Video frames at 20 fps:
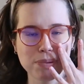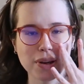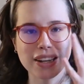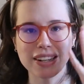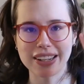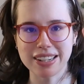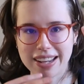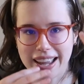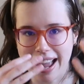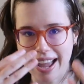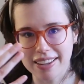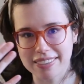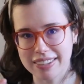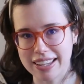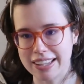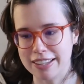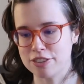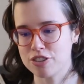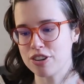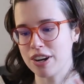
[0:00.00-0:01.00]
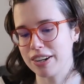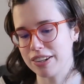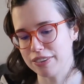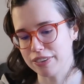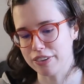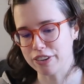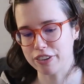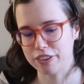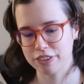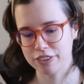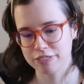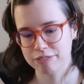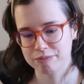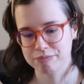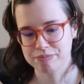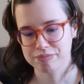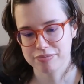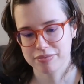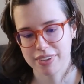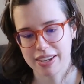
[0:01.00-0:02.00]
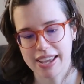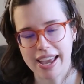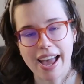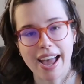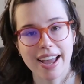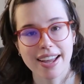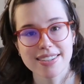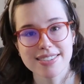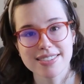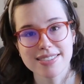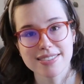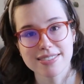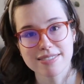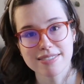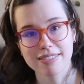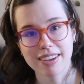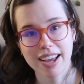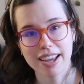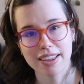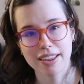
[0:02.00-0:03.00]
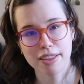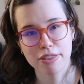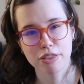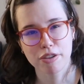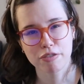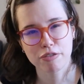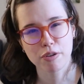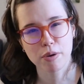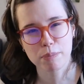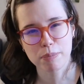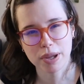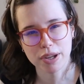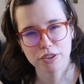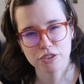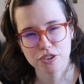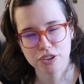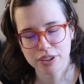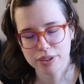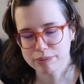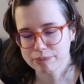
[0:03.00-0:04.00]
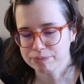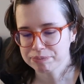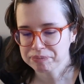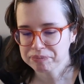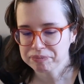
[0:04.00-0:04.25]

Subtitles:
But again, like trying to look at the full picture.